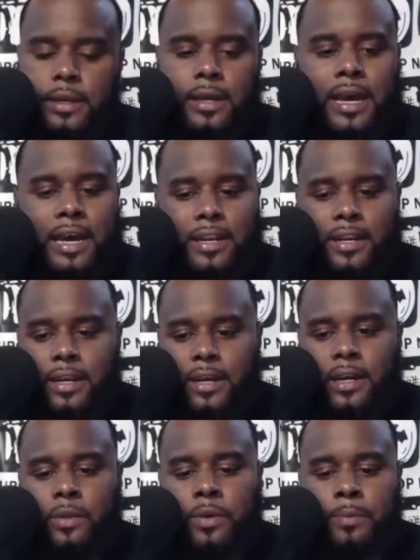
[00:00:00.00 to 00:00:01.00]
out of there. I
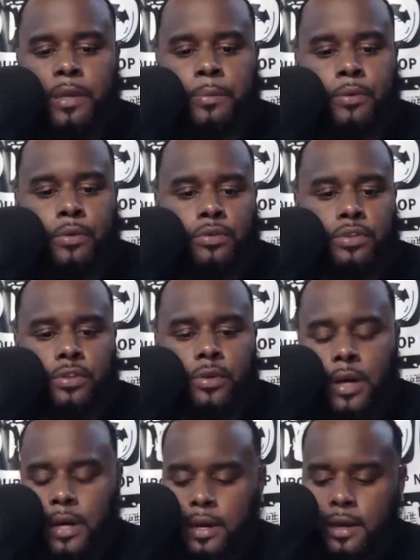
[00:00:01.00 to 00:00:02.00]
don't want people to
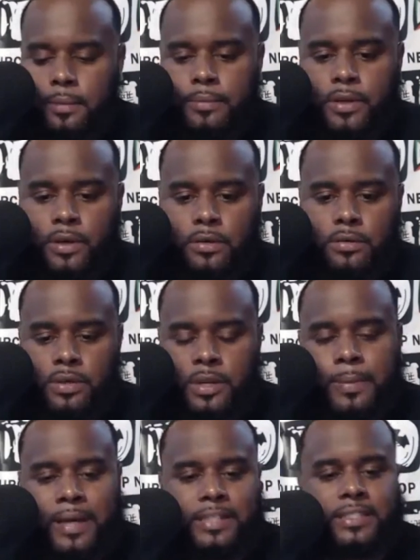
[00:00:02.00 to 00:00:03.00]
um you know
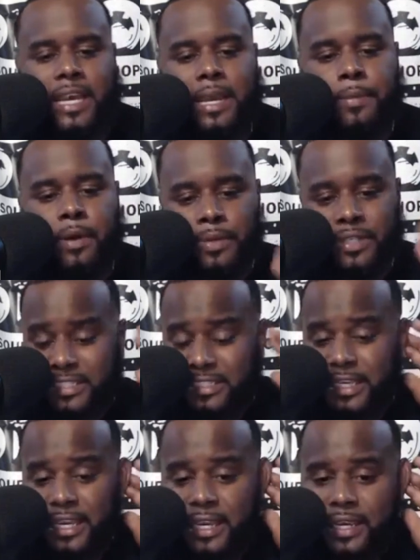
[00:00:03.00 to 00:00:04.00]
anybody's name, but we can
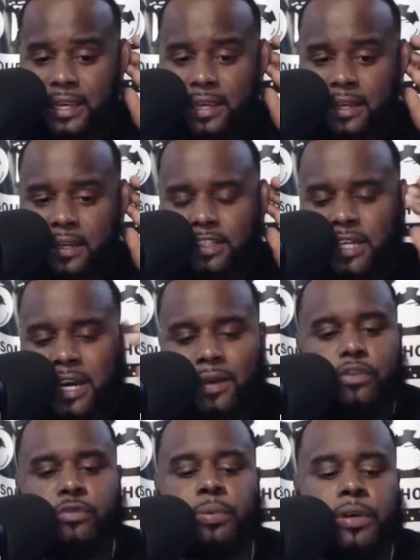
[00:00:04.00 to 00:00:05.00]
see Ja
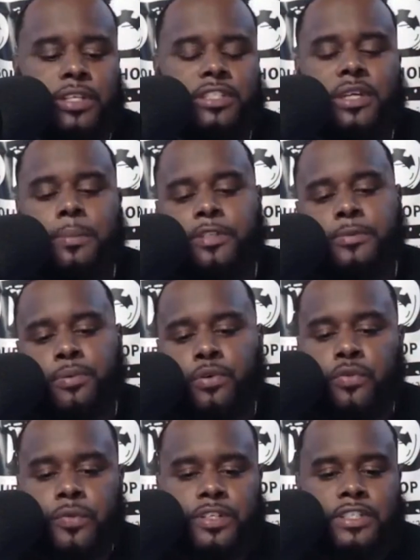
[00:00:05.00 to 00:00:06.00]
Rule's putting this up as
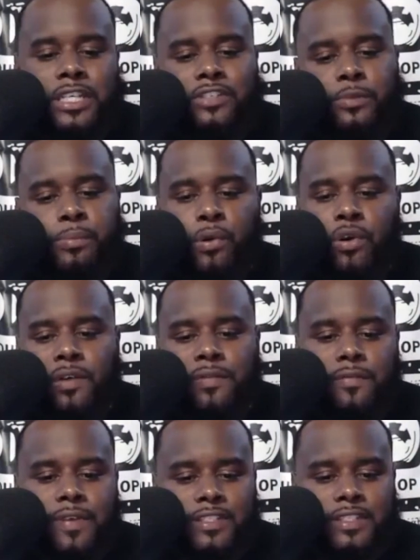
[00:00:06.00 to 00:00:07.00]
proof, and it says report of
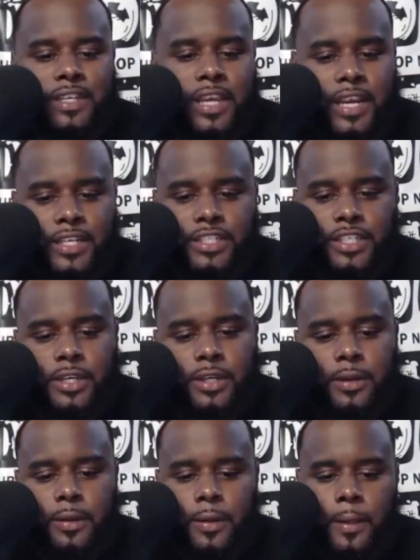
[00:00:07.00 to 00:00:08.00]
investigation.
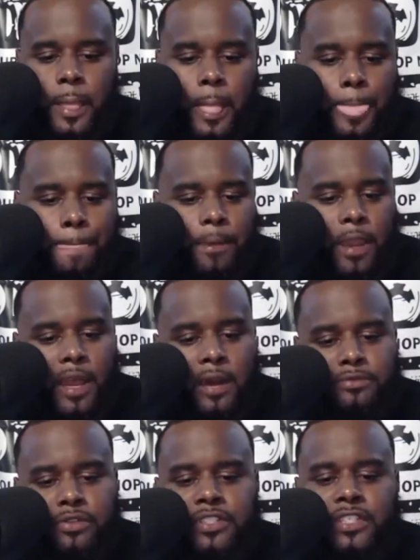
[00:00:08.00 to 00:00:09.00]
Um,
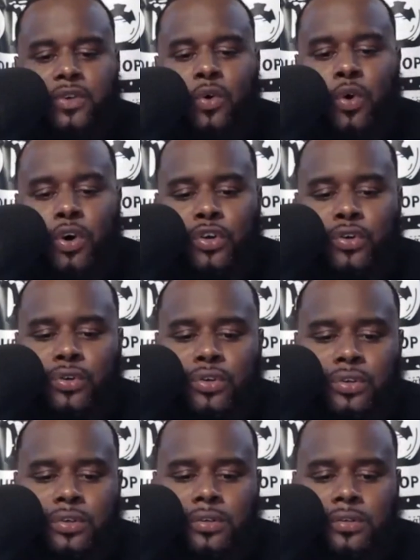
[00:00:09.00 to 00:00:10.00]
so he says on
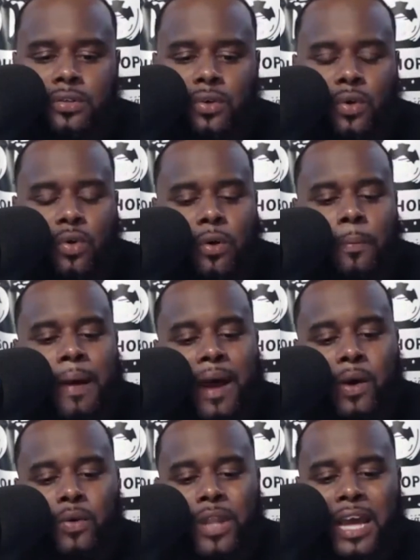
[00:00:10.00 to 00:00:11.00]
or
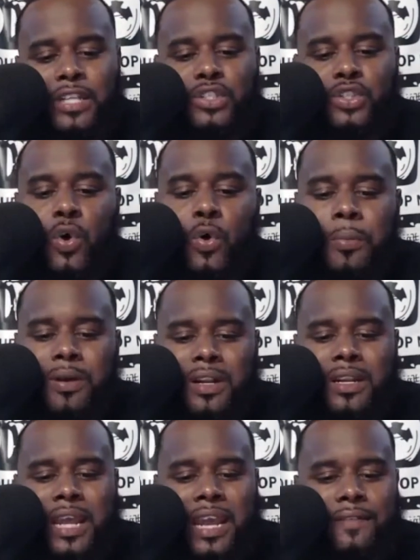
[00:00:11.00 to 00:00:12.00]
about October the
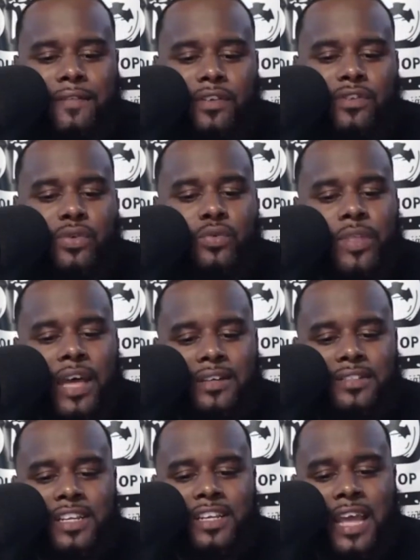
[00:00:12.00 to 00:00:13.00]
9th,
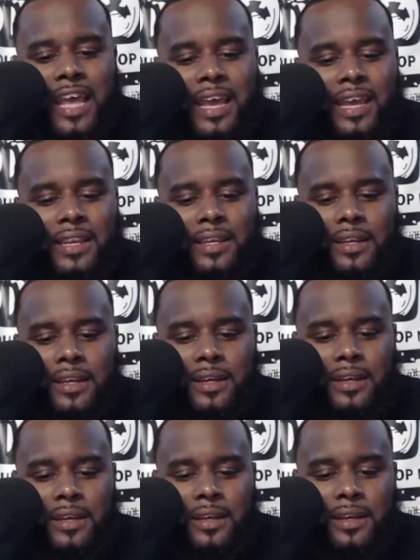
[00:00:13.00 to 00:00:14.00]
2009,
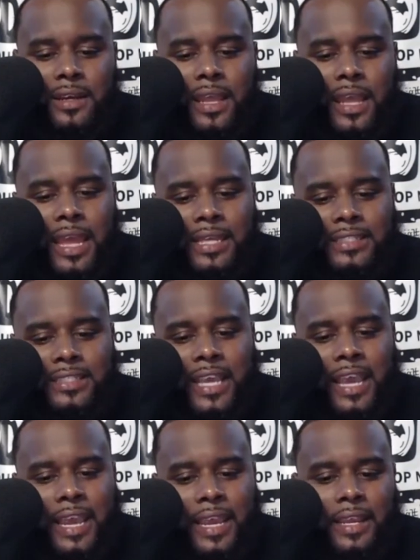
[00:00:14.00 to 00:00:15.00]

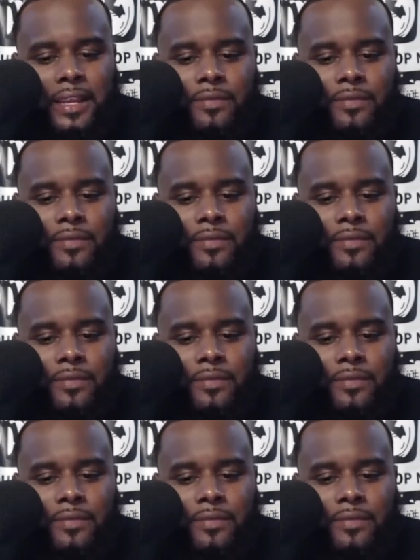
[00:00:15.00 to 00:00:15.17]
SA